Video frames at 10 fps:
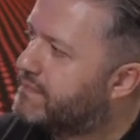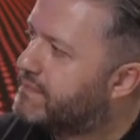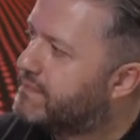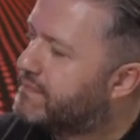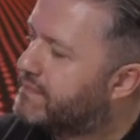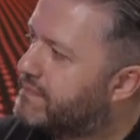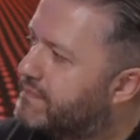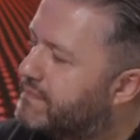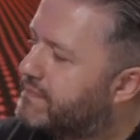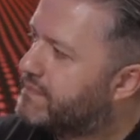
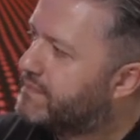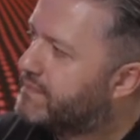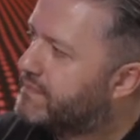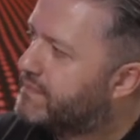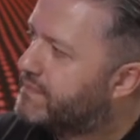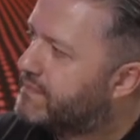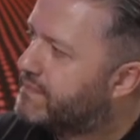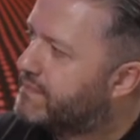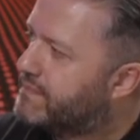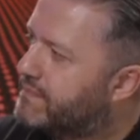
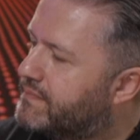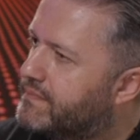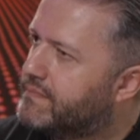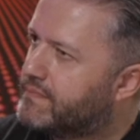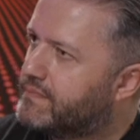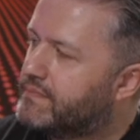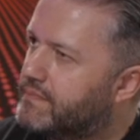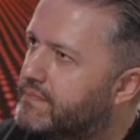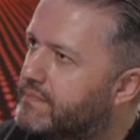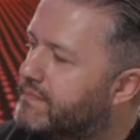
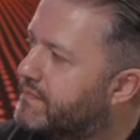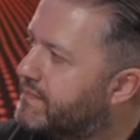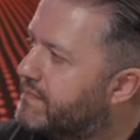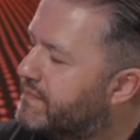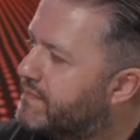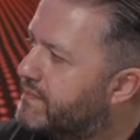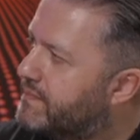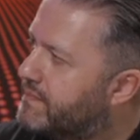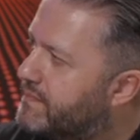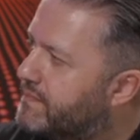
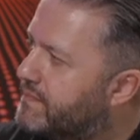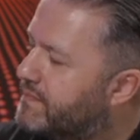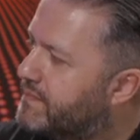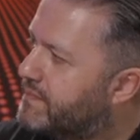(silent)